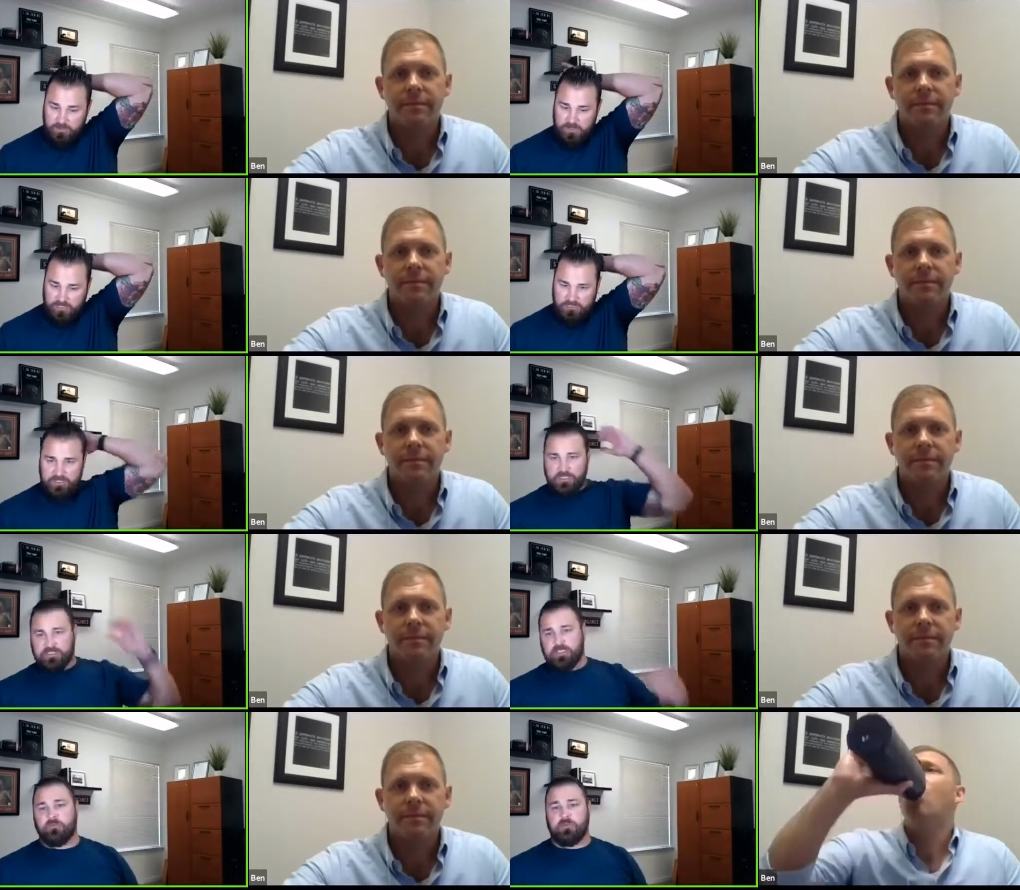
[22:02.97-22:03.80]
Speaker 1: I can say the
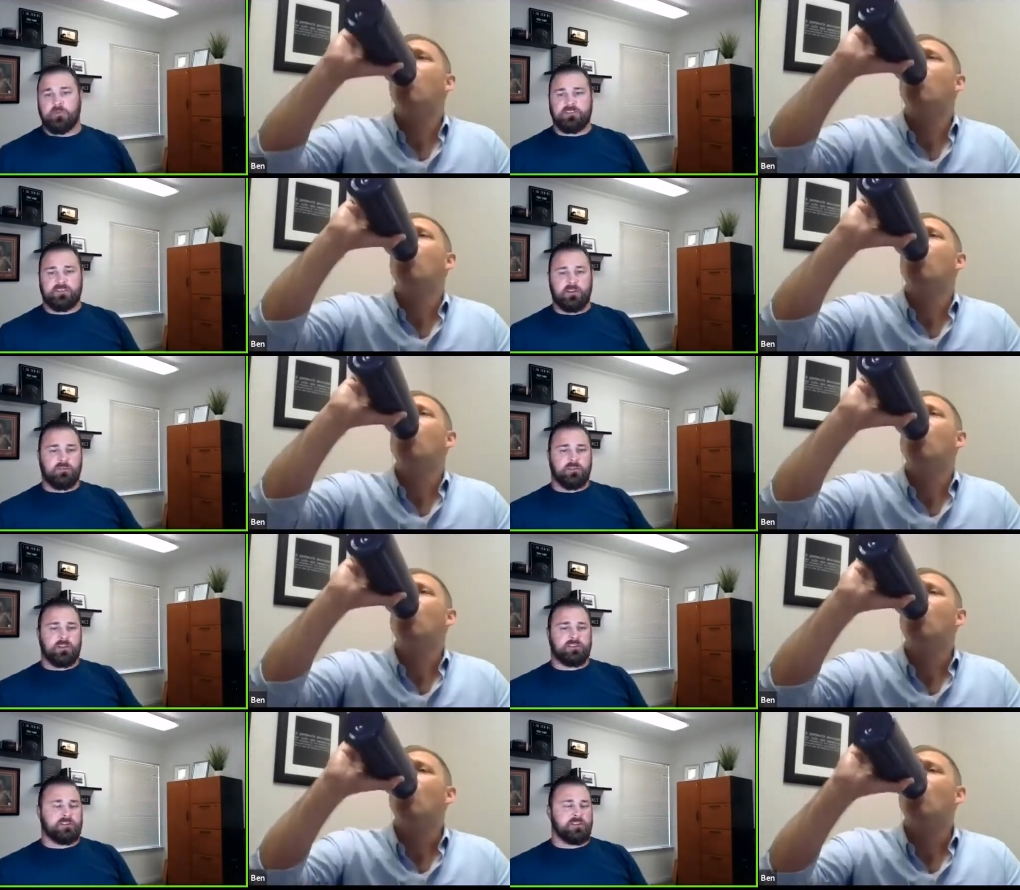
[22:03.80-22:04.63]
same for myself.
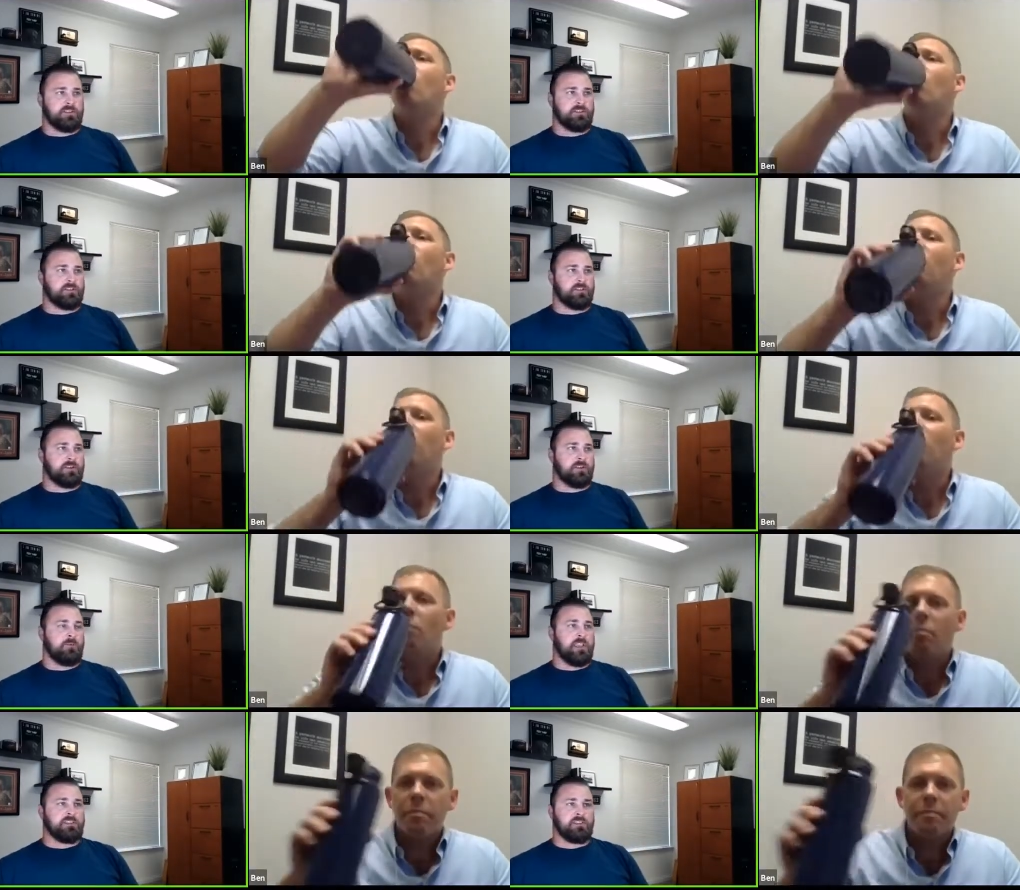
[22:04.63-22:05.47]
And it's, it's
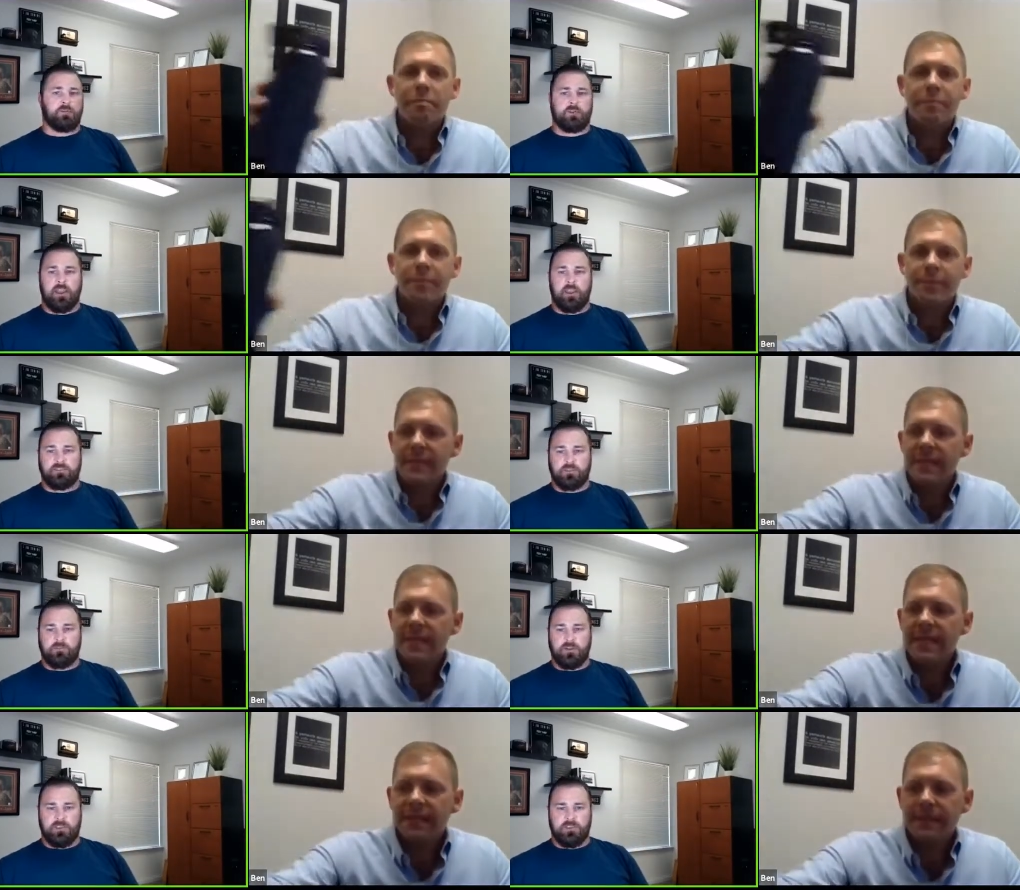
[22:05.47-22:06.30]
amazing when you have
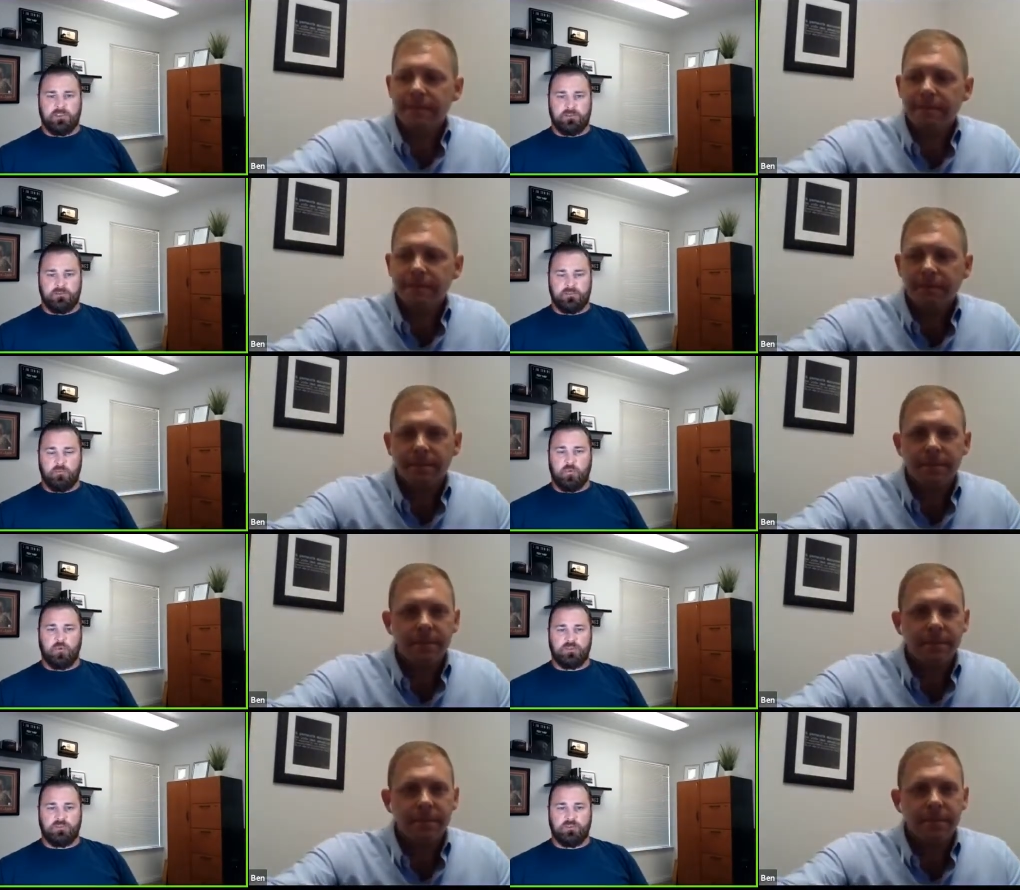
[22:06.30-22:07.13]
somebody that
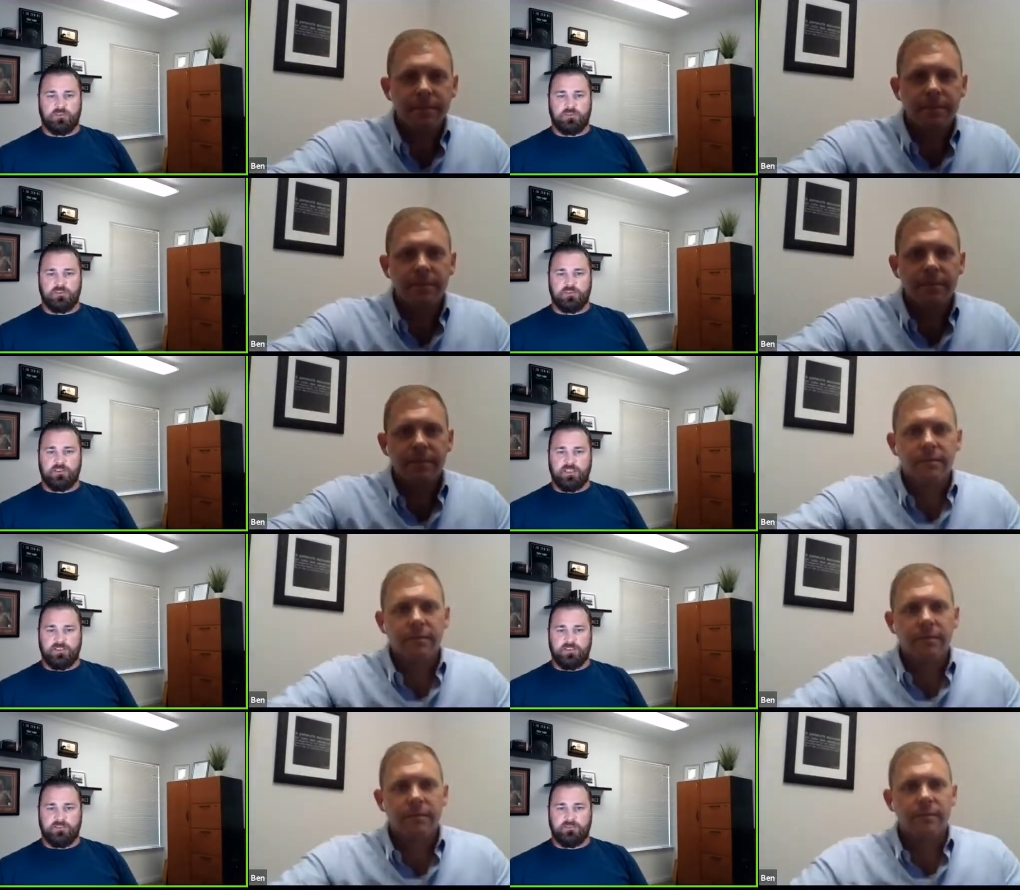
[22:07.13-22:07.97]
supports you on the journey.
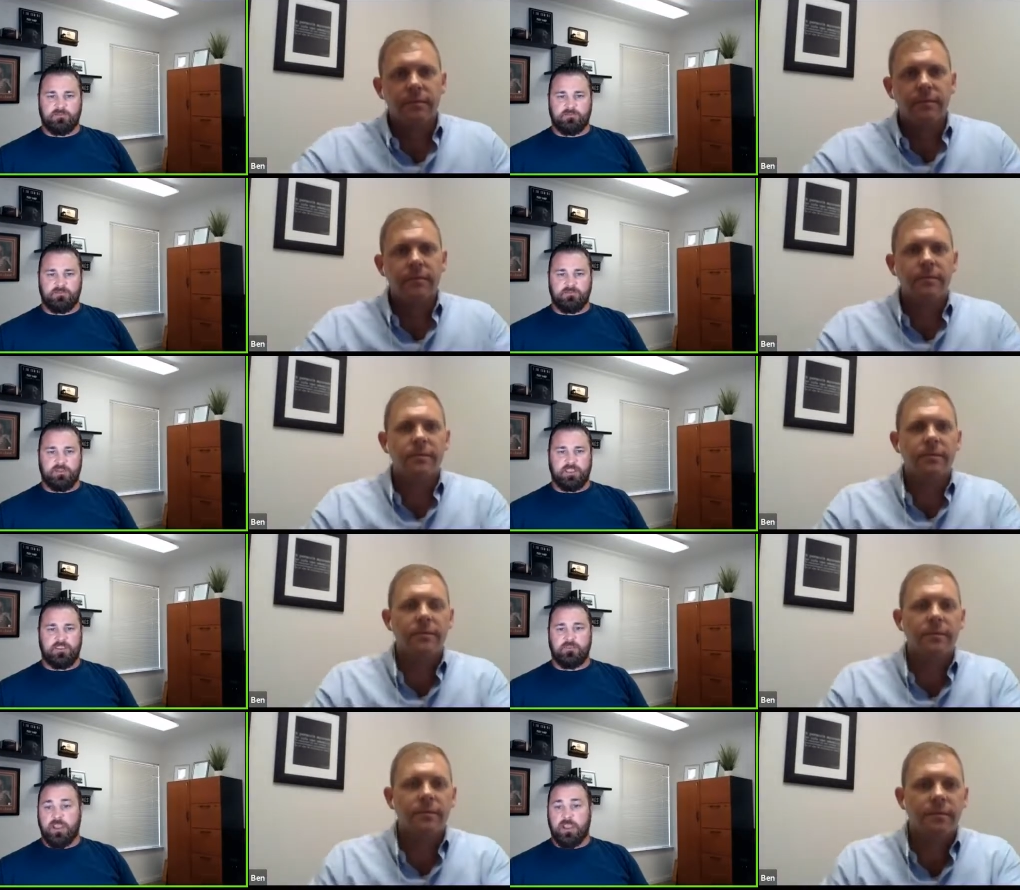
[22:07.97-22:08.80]
Like,
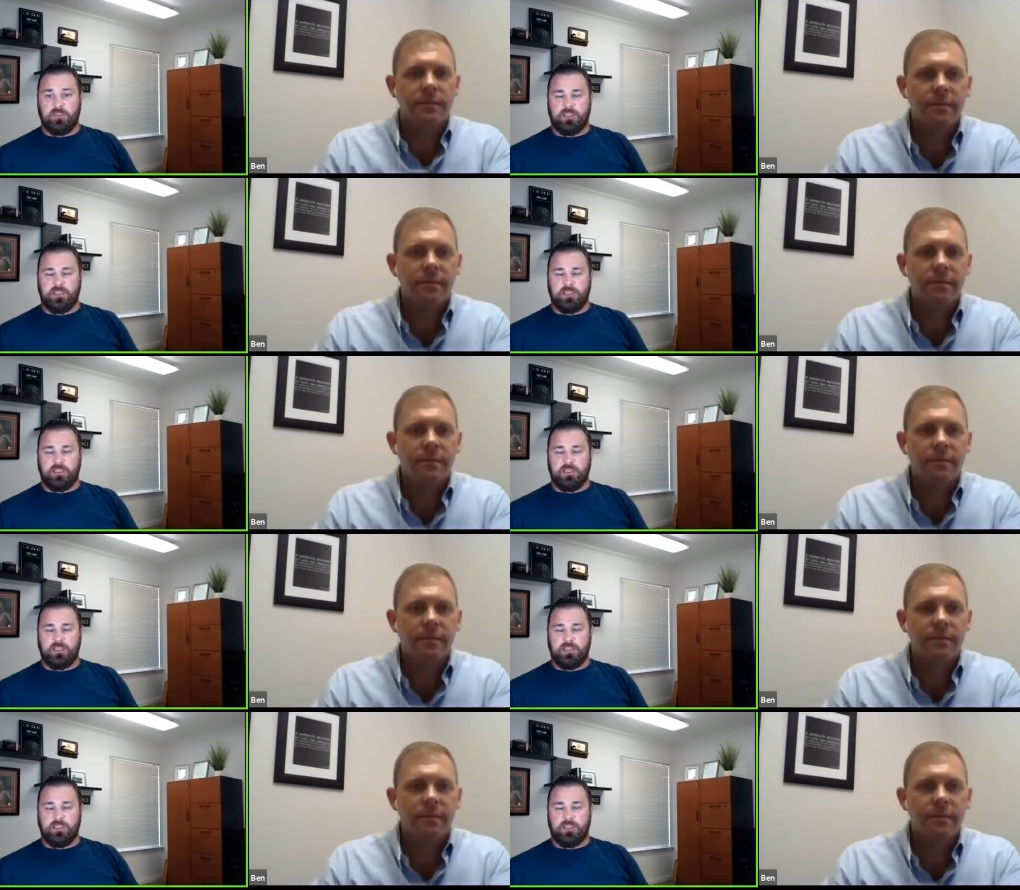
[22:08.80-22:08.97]
like you have, like